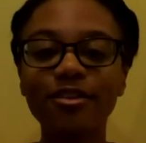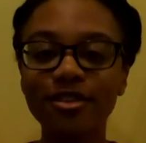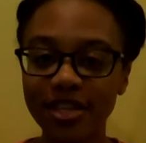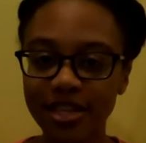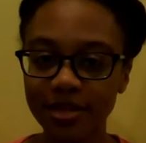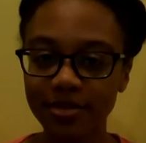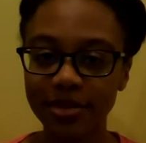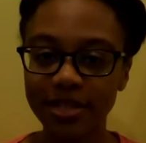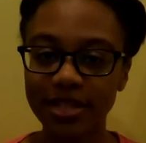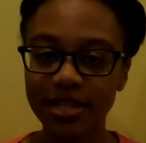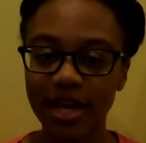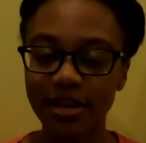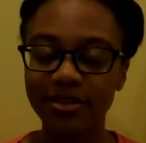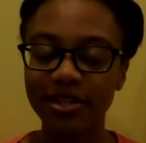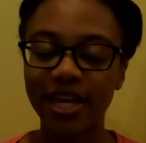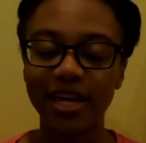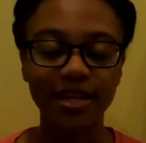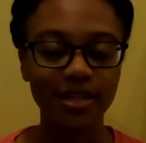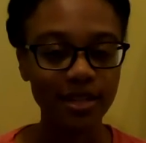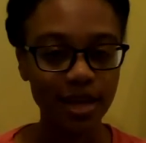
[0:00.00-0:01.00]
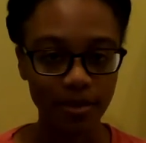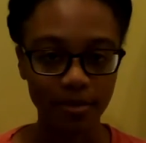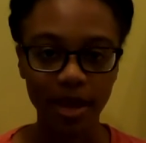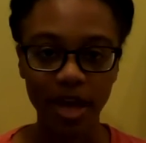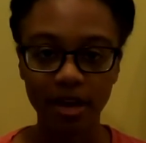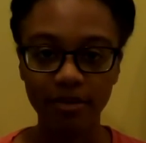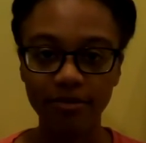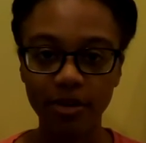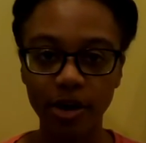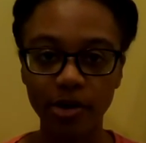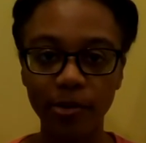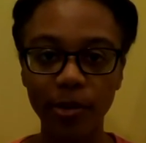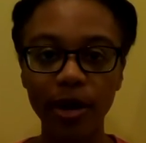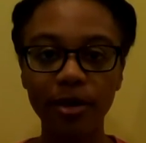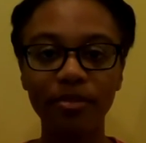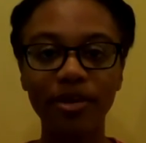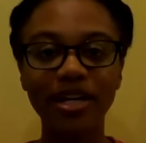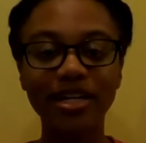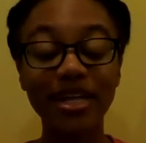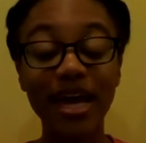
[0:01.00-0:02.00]
I know this one sounds like it's coming out of
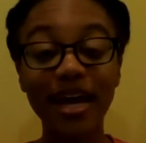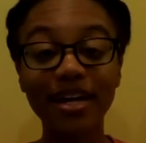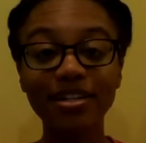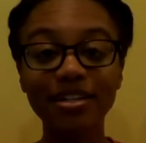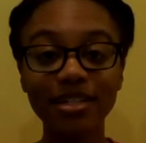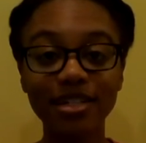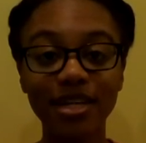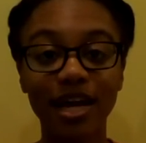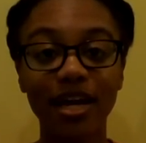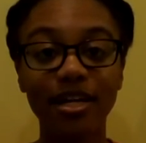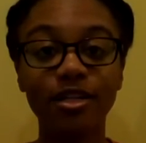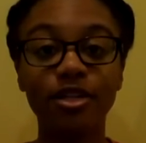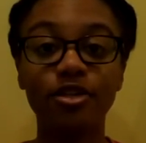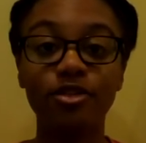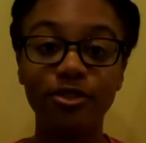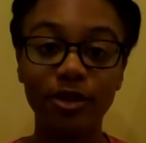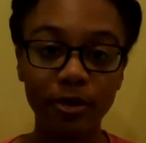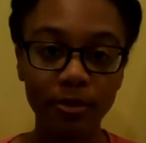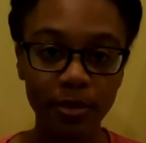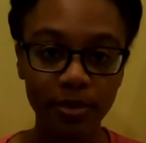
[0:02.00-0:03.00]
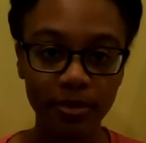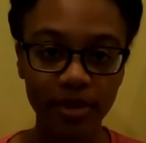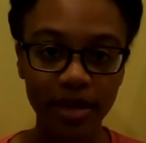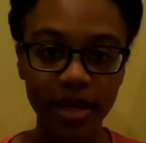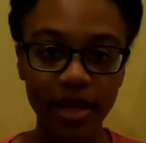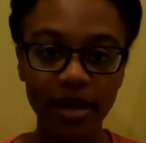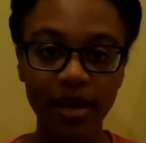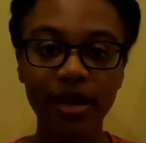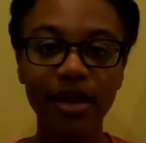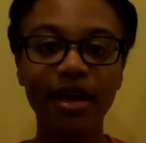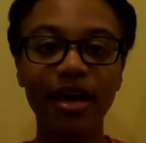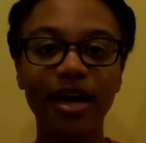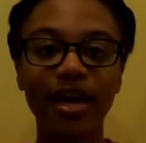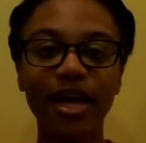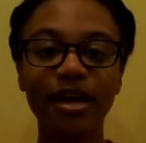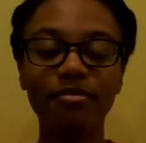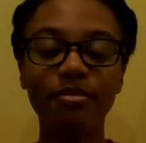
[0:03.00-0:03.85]
nowhere, but it's actually tied to dopamine.